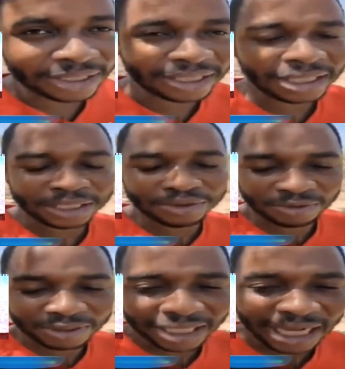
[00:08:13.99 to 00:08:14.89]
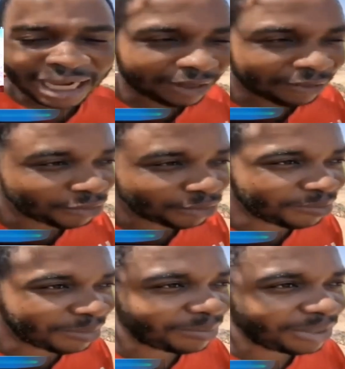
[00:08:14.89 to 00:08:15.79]
in case of say Ghana for be
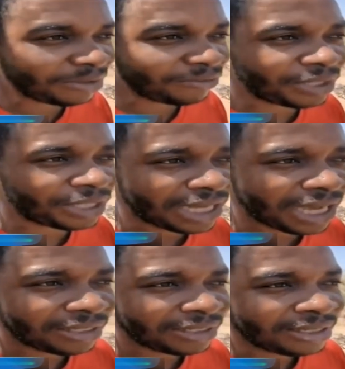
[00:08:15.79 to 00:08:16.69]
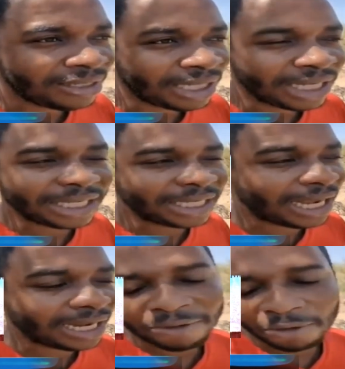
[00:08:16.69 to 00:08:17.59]
ba be invade ya enye
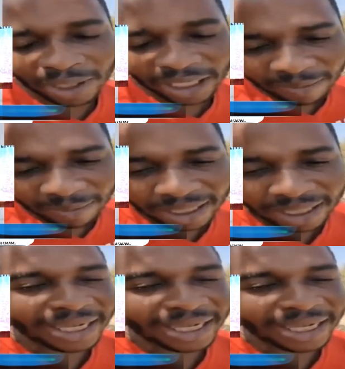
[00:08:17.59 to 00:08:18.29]
Ghana for na eba